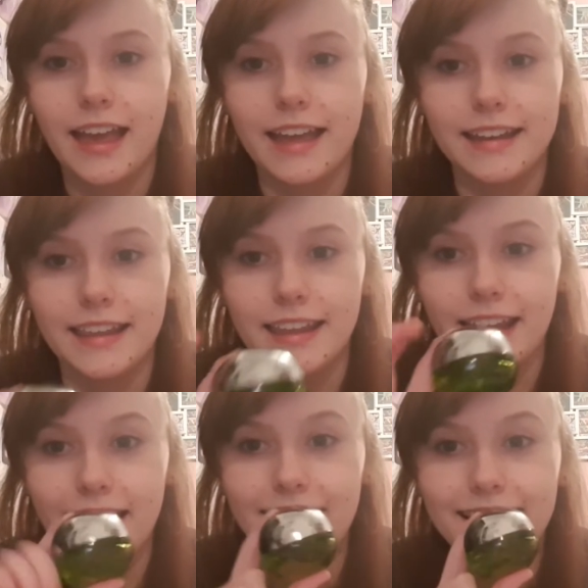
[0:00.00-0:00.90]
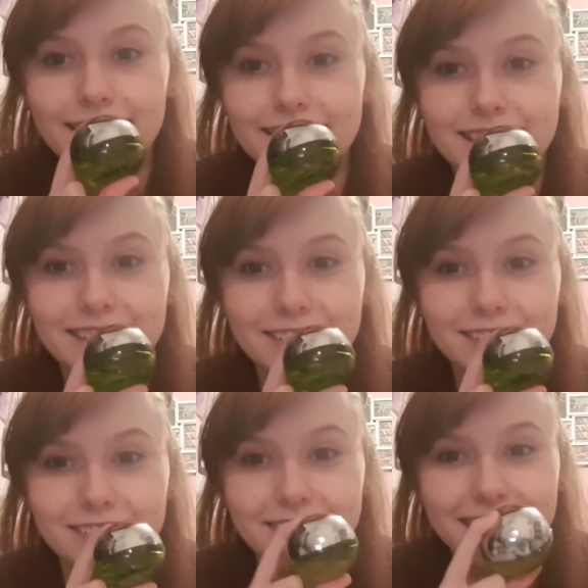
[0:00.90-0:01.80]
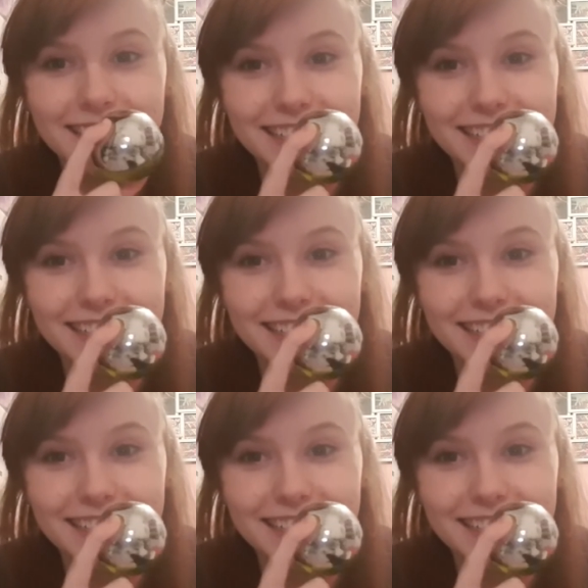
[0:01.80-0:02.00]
and they had it in store.